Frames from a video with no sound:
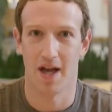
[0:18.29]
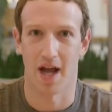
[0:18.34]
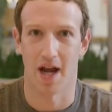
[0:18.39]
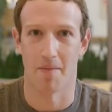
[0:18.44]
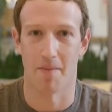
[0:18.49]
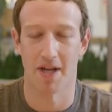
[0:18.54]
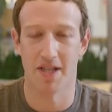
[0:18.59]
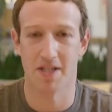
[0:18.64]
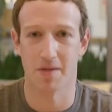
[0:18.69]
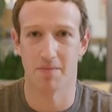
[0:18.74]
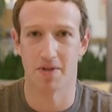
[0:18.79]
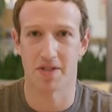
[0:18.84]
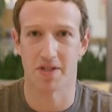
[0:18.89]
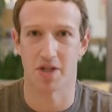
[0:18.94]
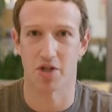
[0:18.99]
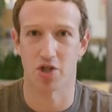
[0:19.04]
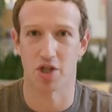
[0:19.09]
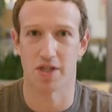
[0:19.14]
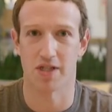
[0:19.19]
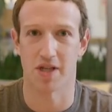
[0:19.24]
And I made some
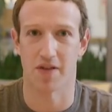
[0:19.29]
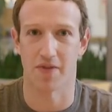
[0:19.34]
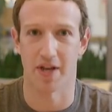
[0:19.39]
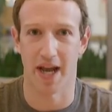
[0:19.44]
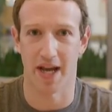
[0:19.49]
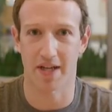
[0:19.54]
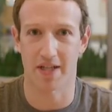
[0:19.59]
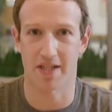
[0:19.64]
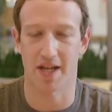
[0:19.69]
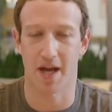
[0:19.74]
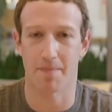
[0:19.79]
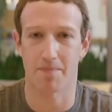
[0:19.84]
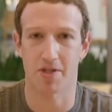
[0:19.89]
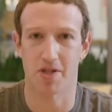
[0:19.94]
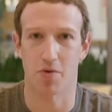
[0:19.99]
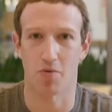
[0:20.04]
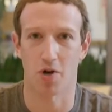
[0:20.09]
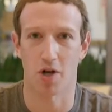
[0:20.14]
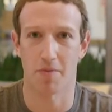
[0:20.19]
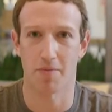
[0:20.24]
decisions on the next steps
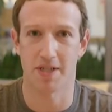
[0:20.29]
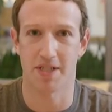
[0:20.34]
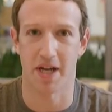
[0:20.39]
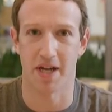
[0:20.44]
that we're going to